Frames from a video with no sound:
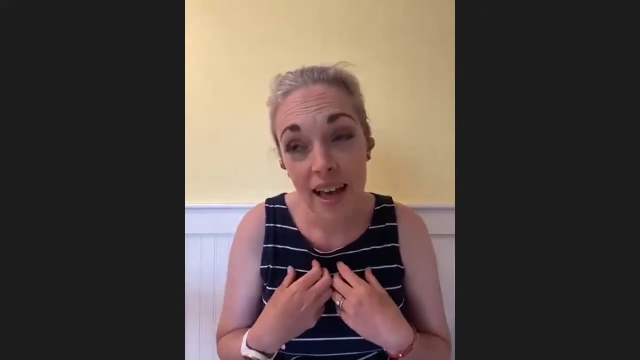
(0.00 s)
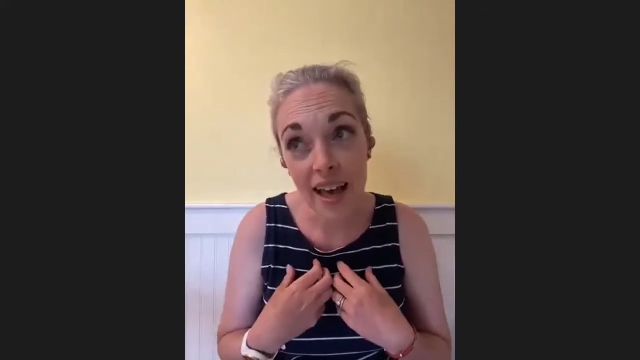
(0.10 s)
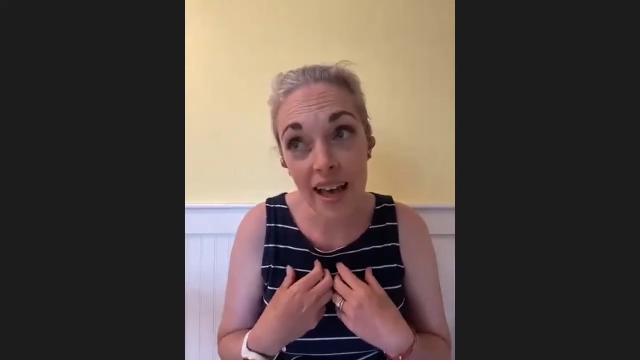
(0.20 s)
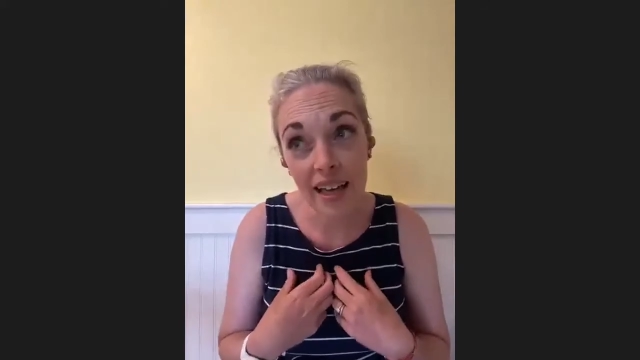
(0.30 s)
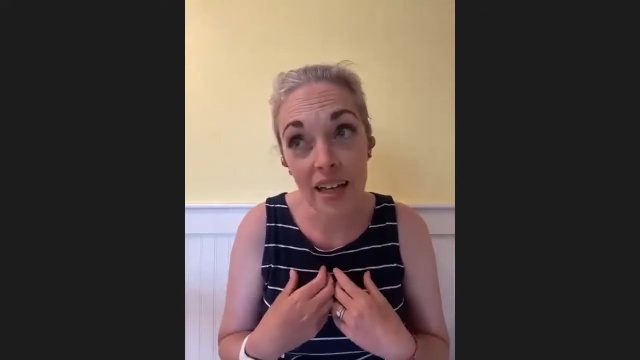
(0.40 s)

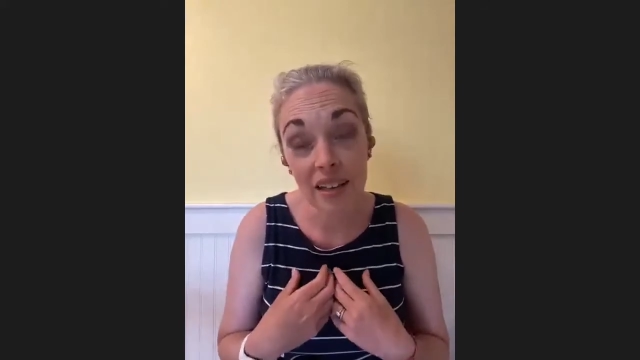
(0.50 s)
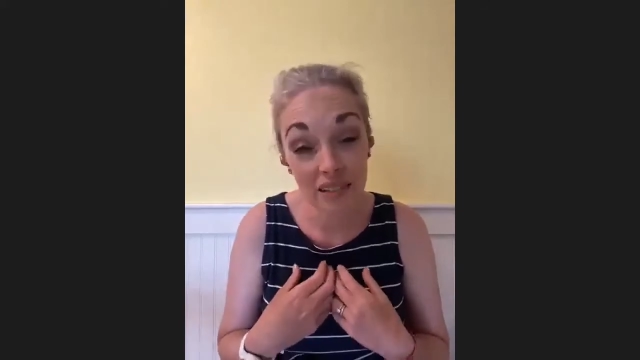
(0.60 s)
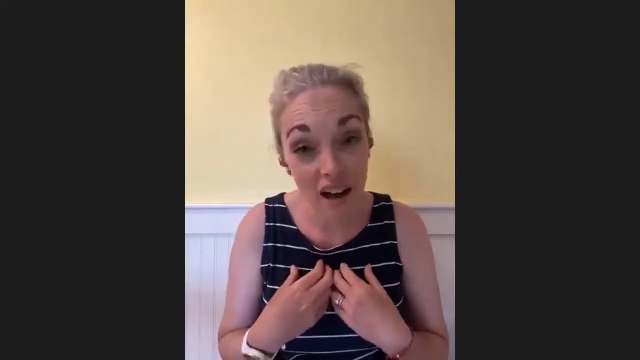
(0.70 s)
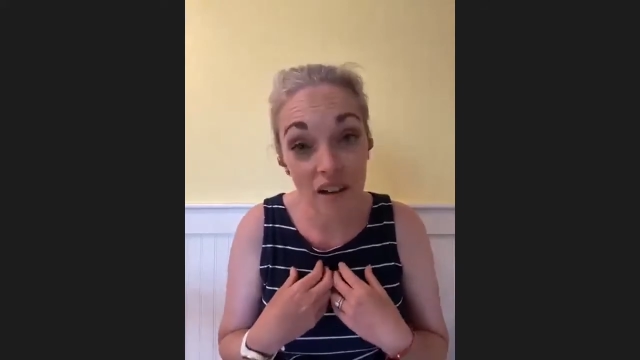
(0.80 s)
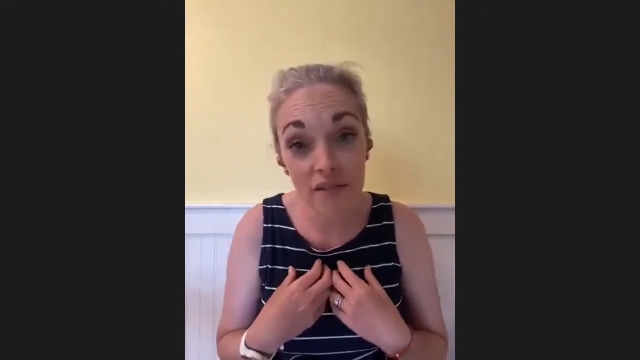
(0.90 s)
and
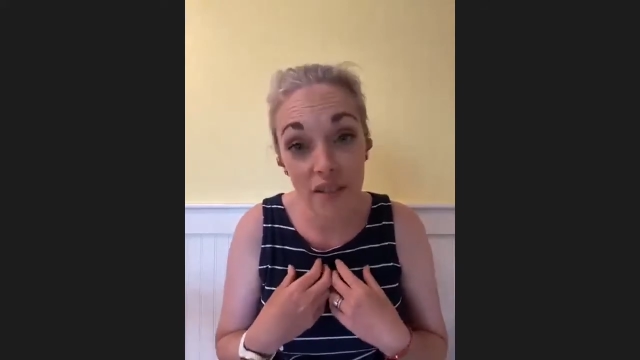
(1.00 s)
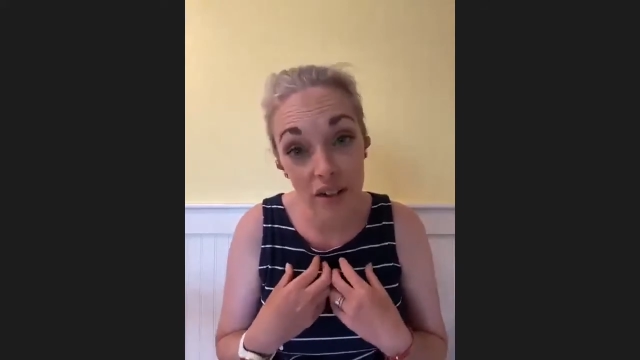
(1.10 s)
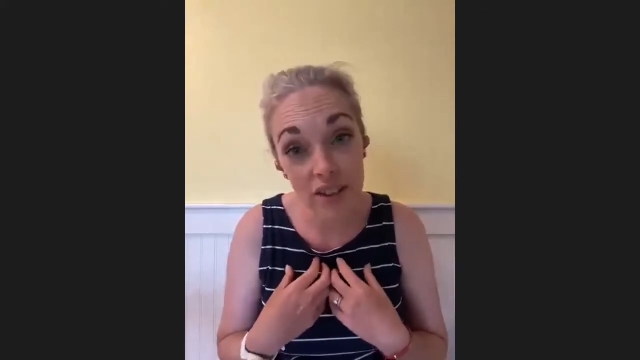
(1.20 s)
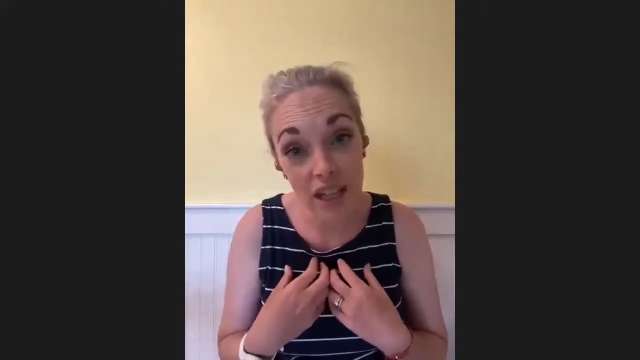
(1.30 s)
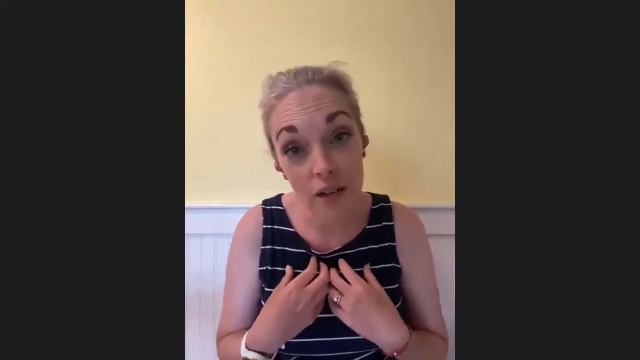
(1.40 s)
love
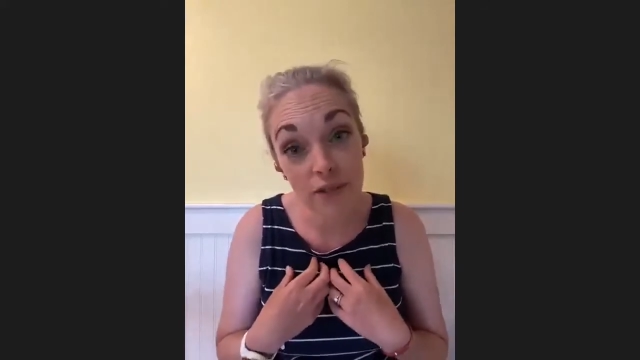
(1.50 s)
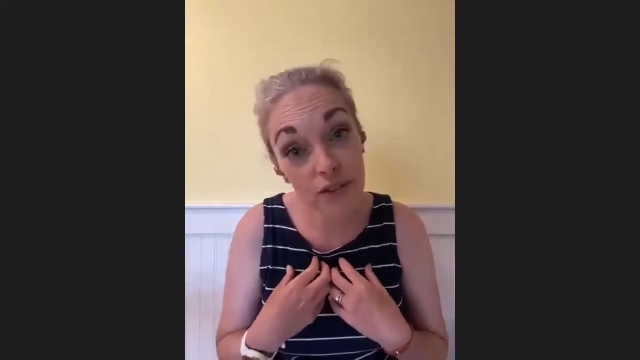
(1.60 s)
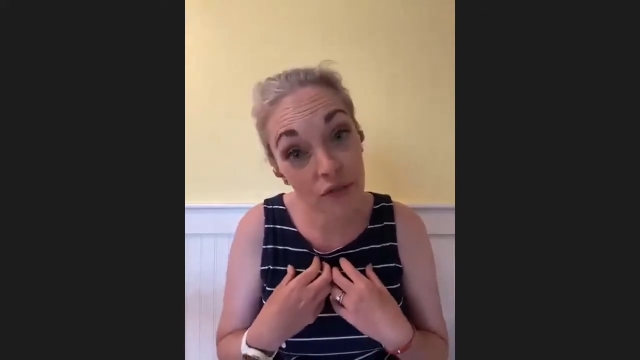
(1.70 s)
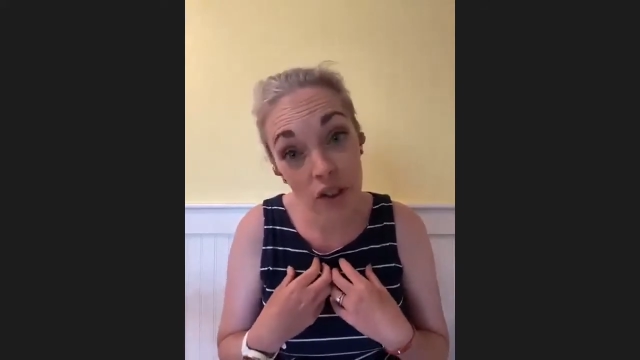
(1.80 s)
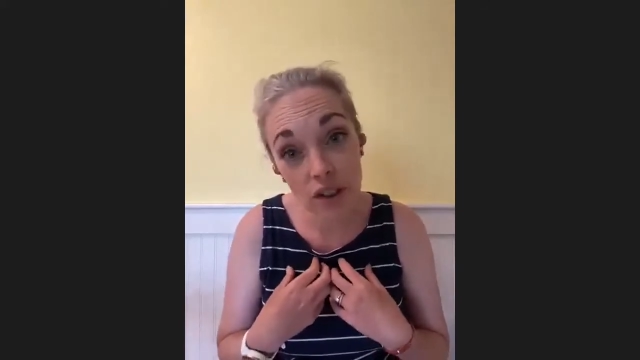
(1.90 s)
ourselves
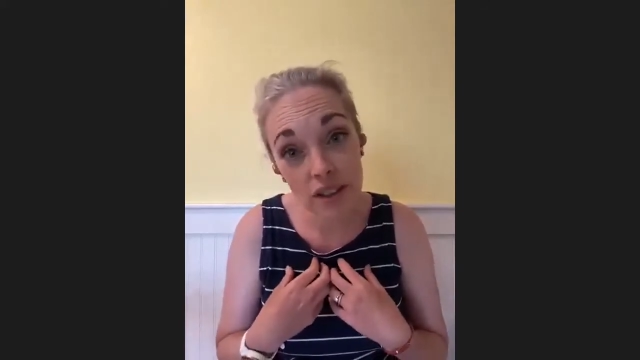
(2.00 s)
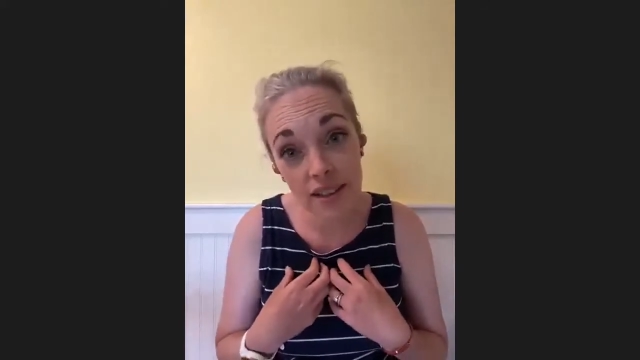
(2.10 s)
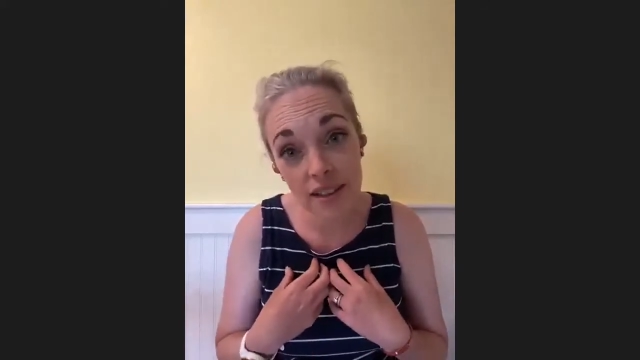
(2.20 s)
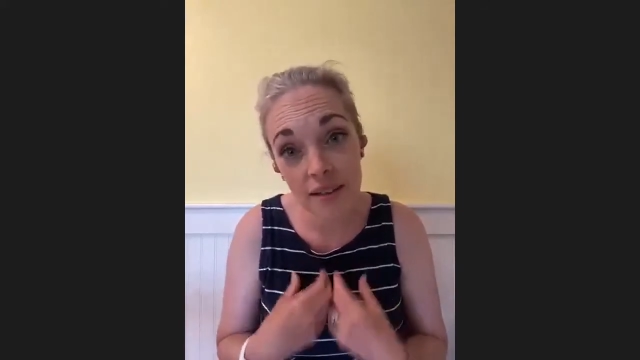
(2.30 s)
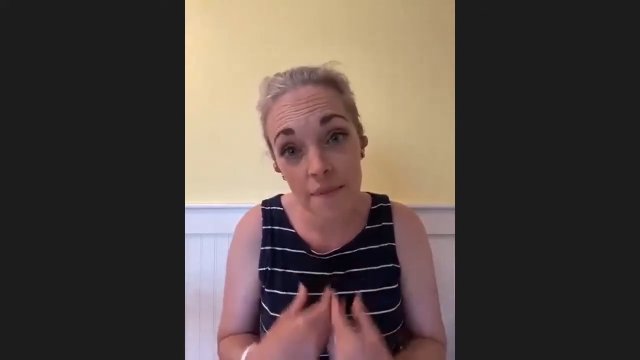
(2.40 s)

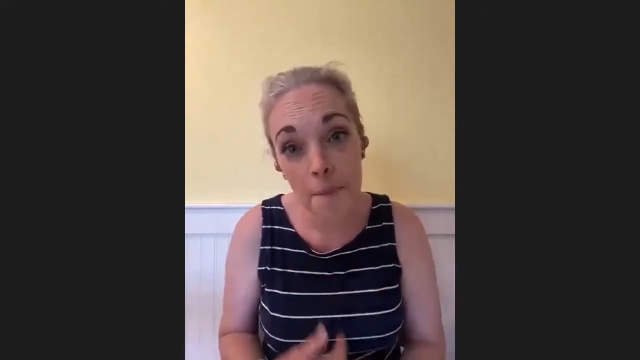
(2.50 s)
first,